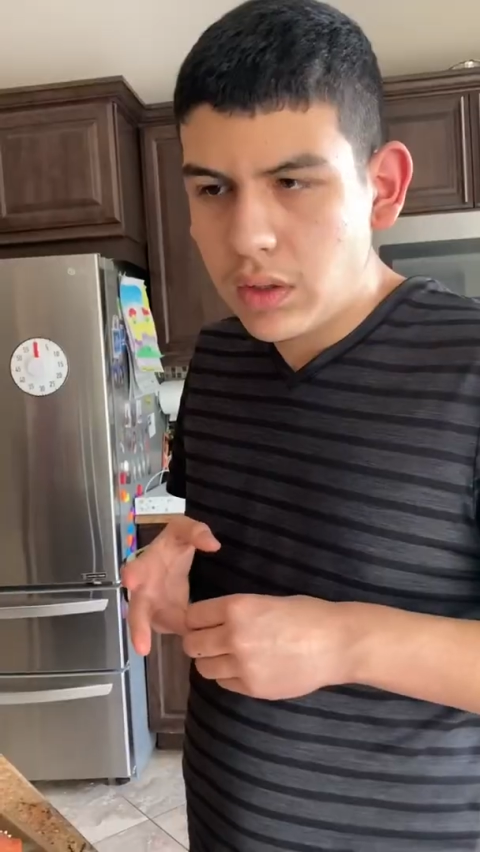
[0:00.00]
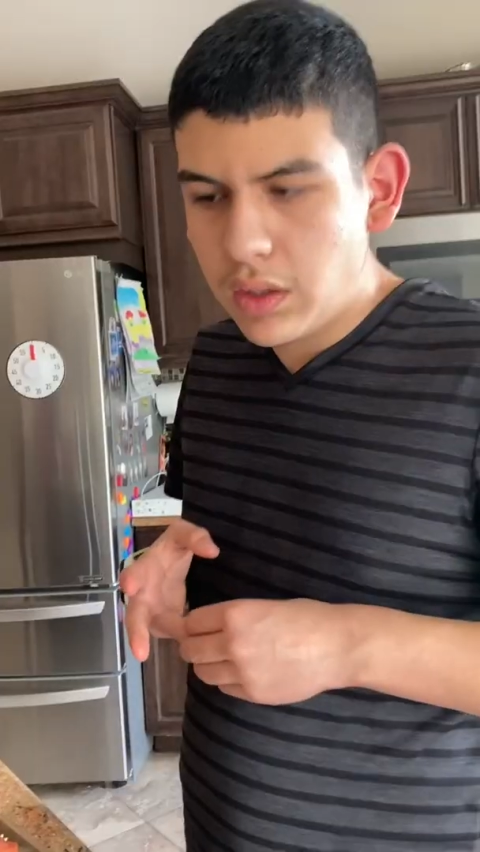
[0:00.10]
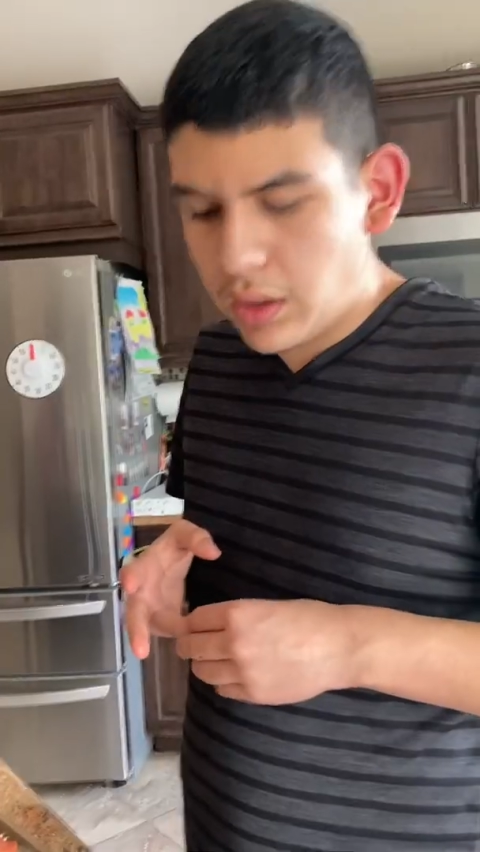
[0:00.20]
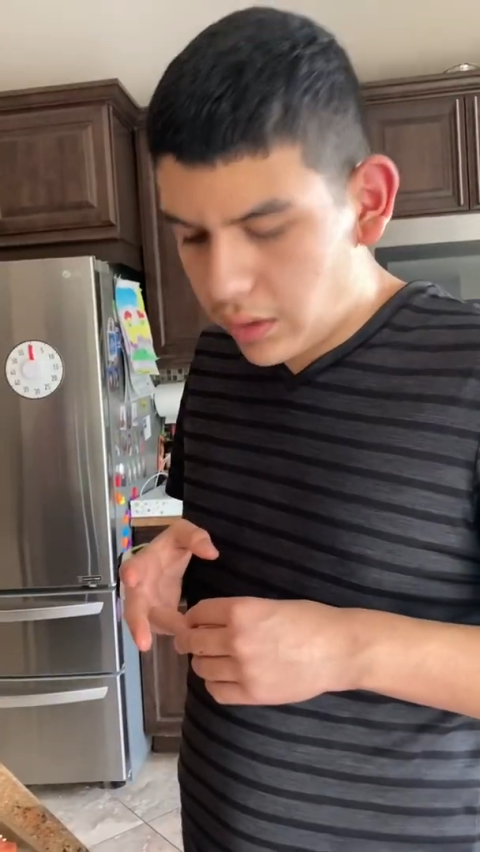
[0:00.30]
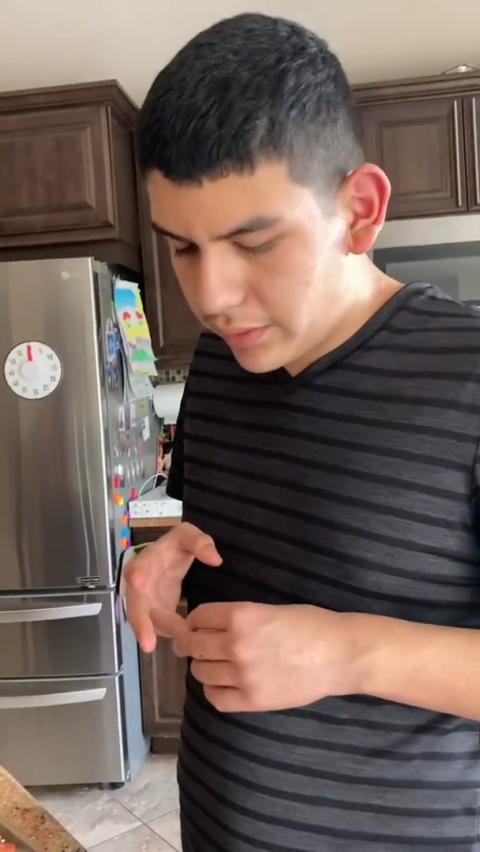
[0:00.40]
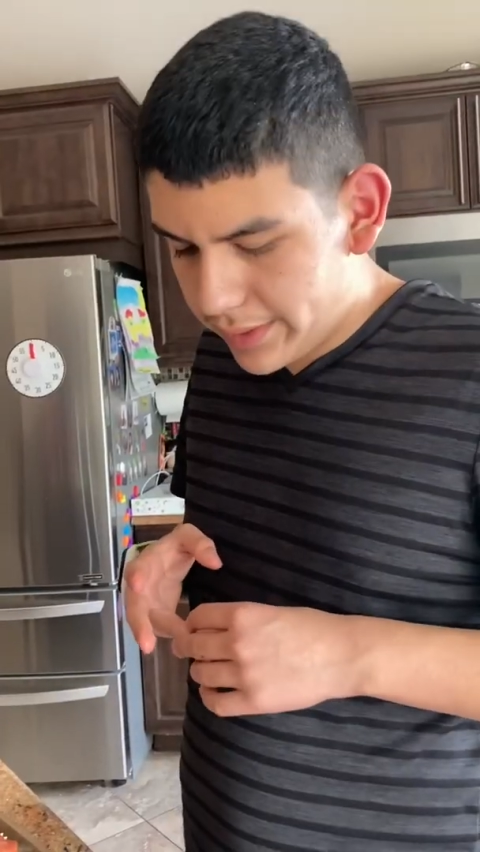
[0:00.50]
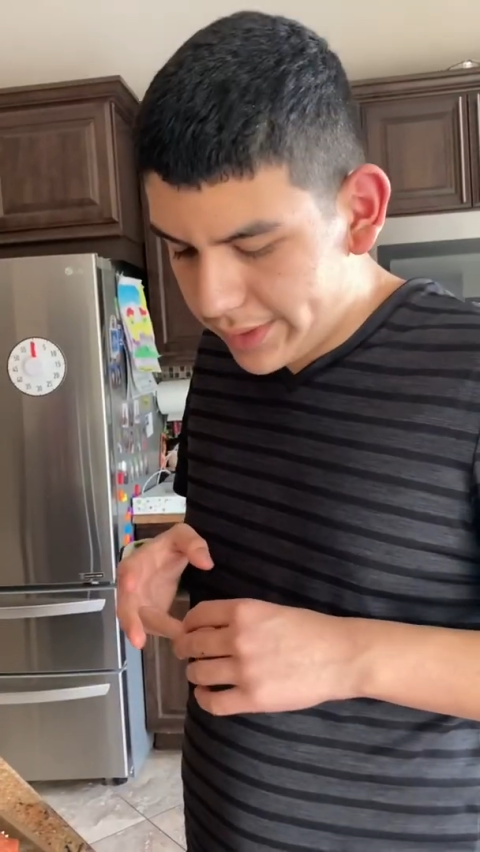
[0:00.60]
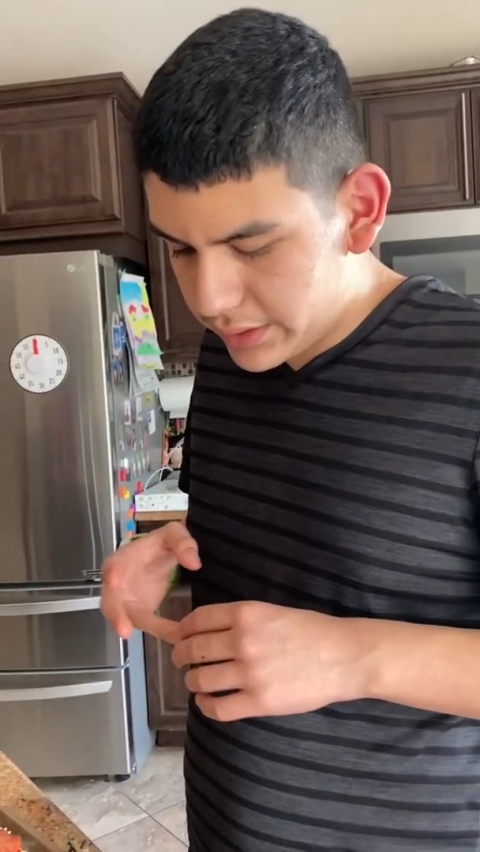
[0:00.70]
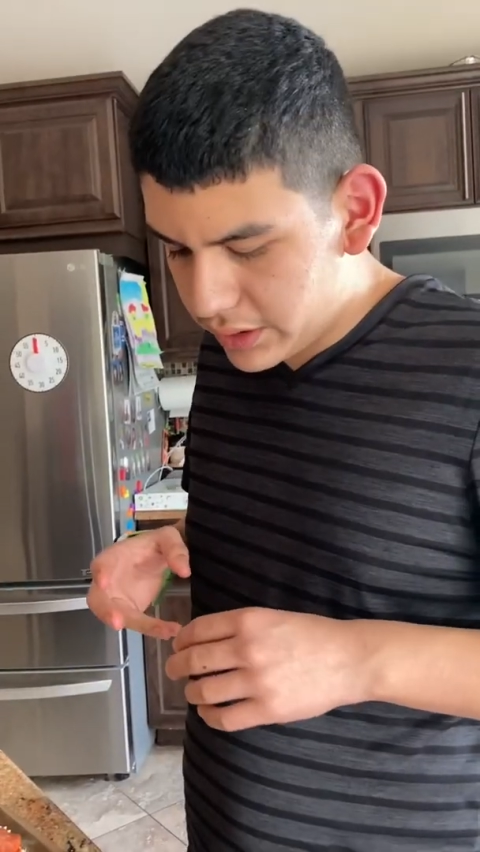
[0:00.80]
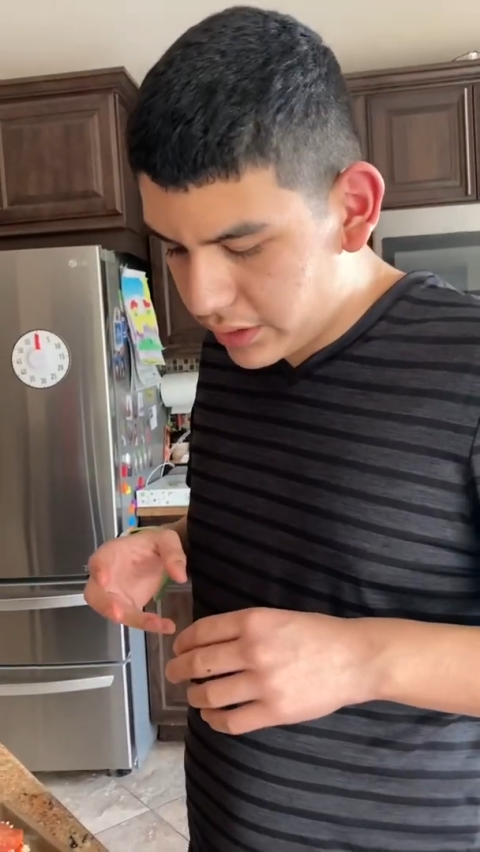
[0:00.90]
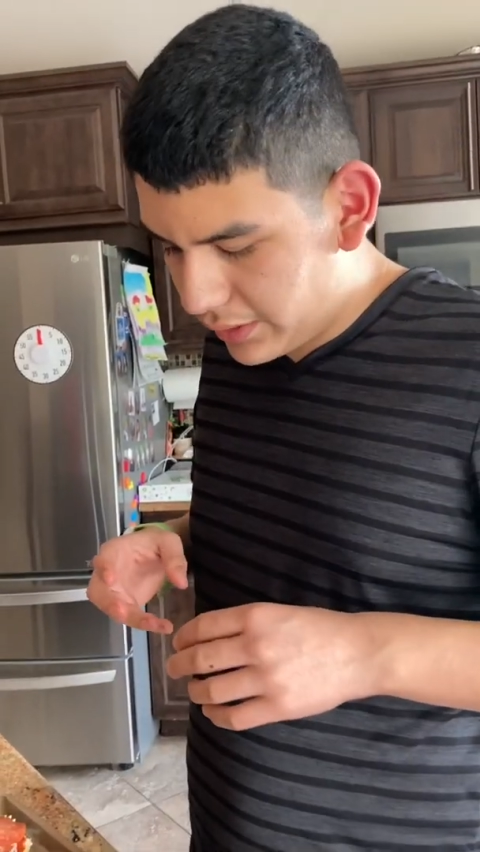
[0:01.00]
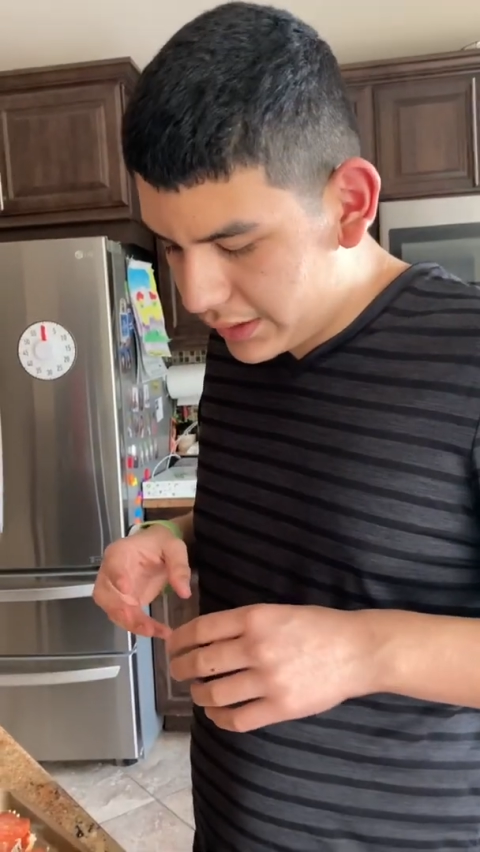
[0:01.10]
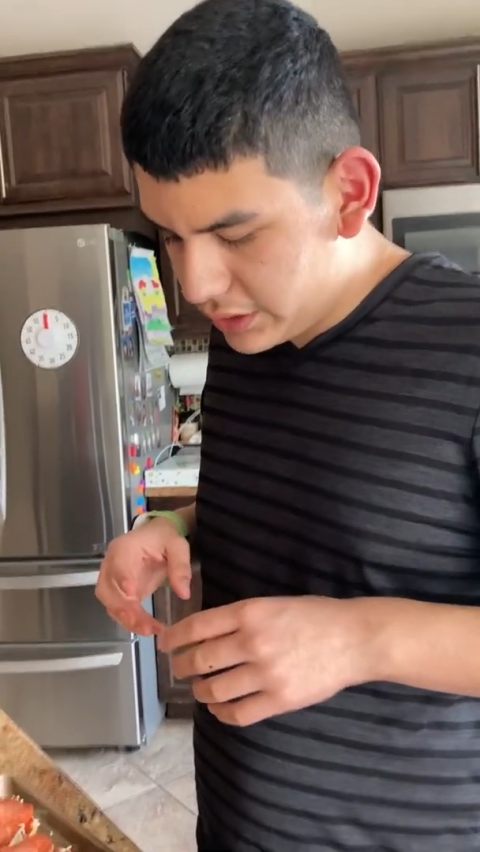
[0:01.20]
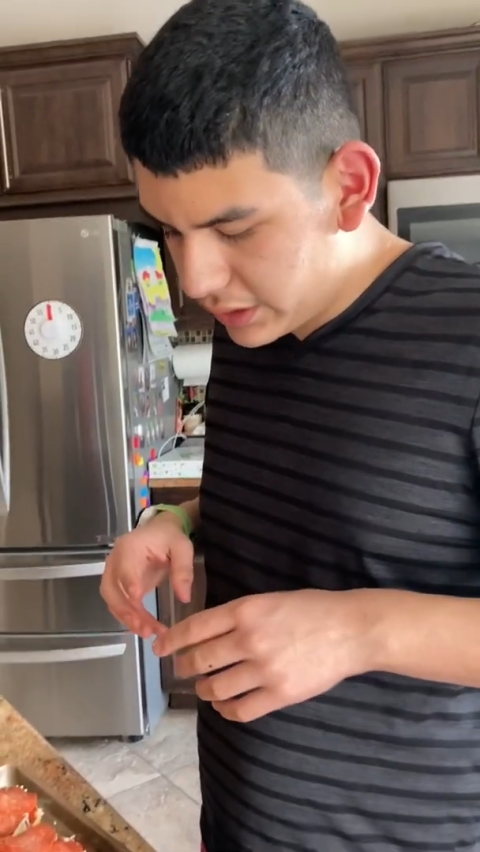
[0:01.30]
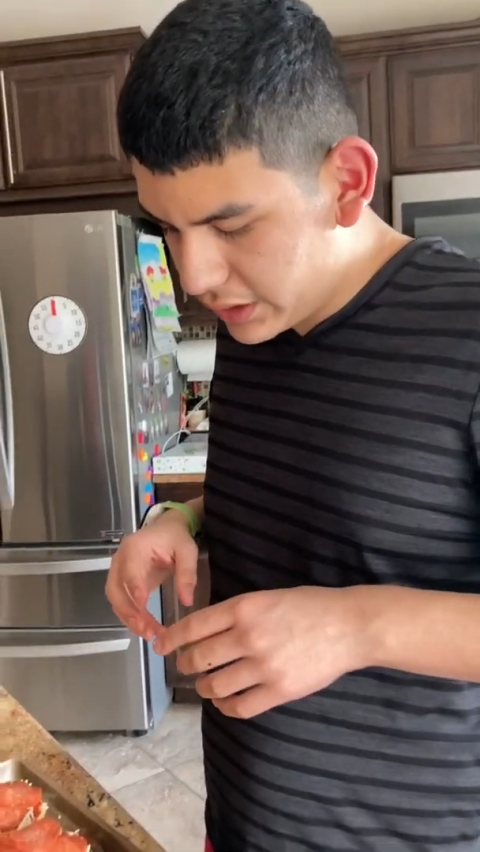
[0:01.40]
All right. So
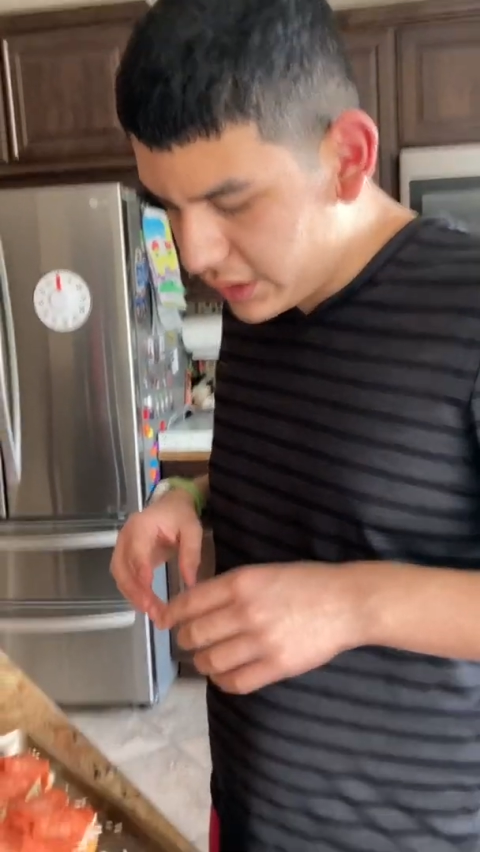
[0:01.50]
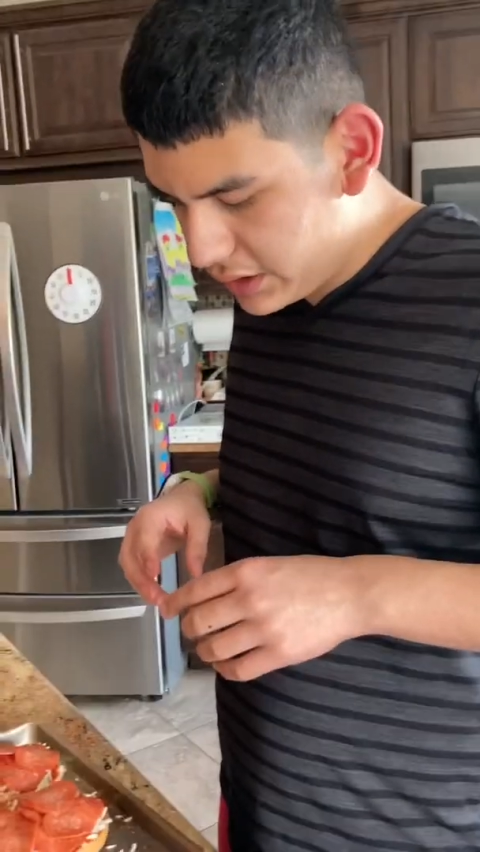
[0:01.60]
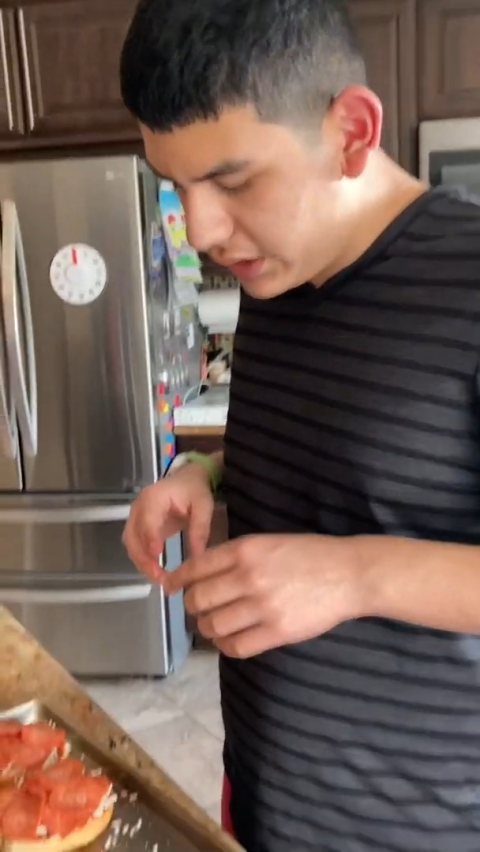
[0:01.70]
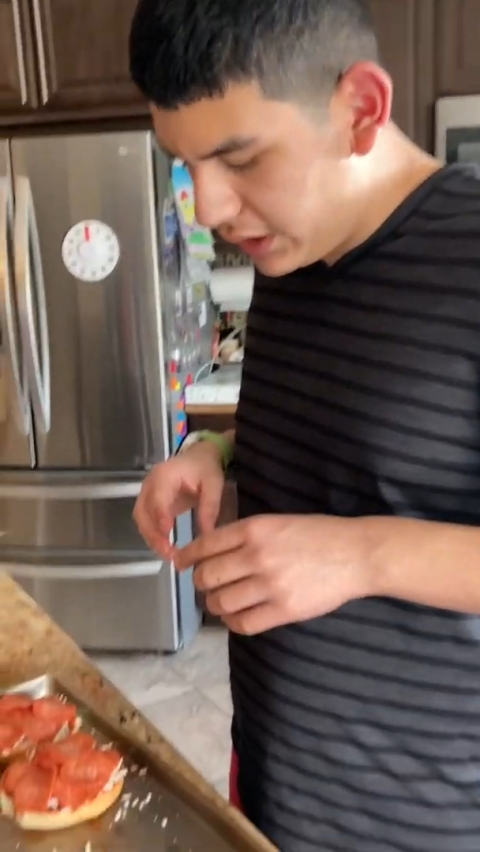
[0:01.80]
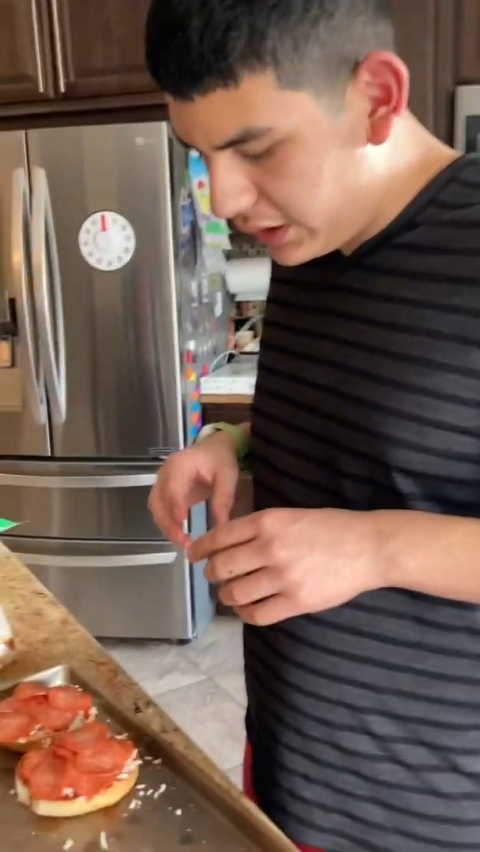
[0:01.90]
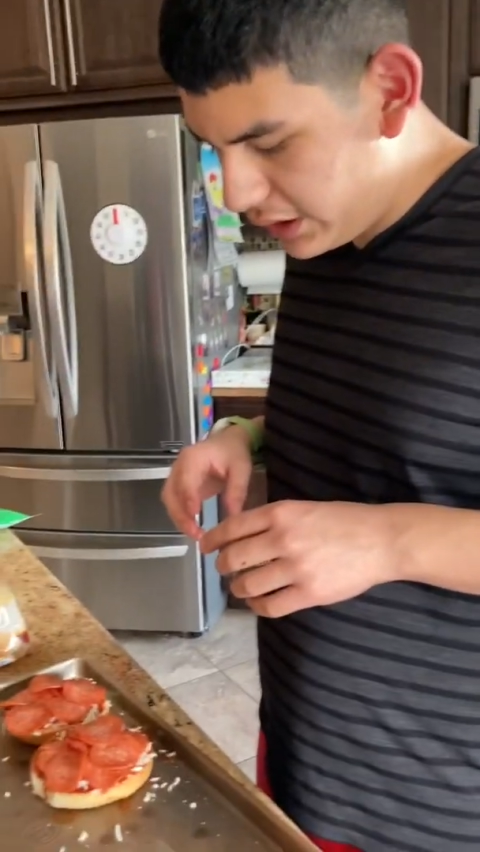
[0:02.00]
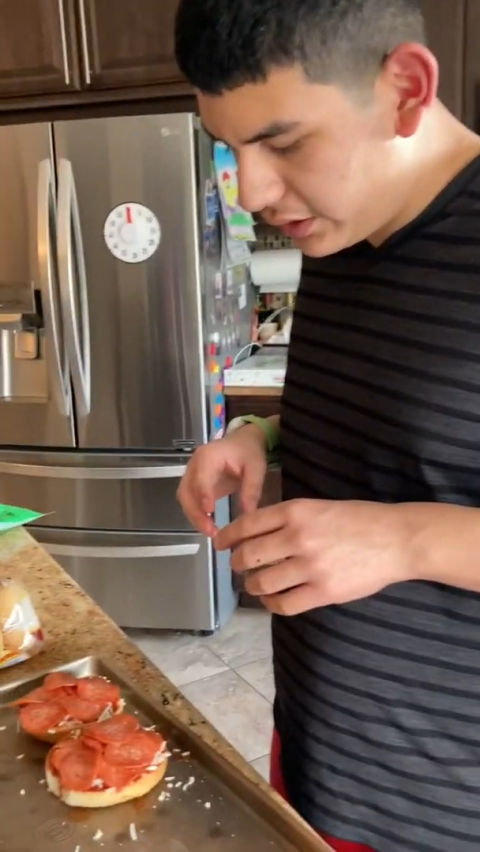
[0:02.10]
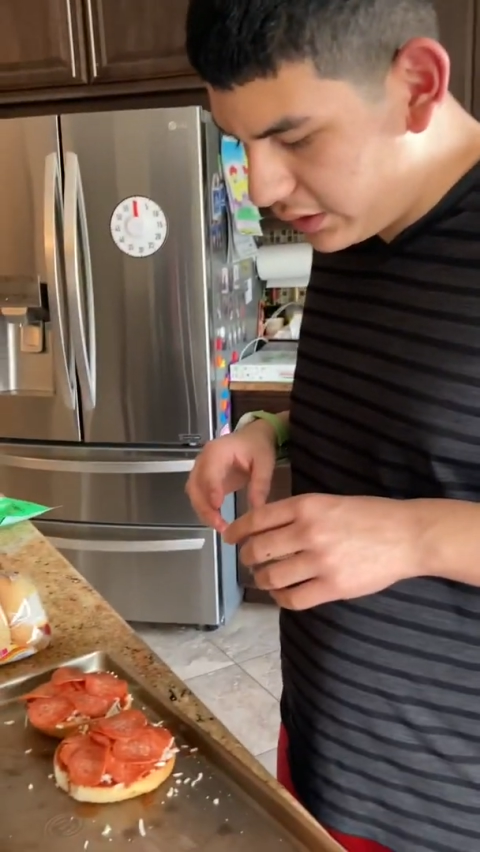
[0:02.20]
as you can see here,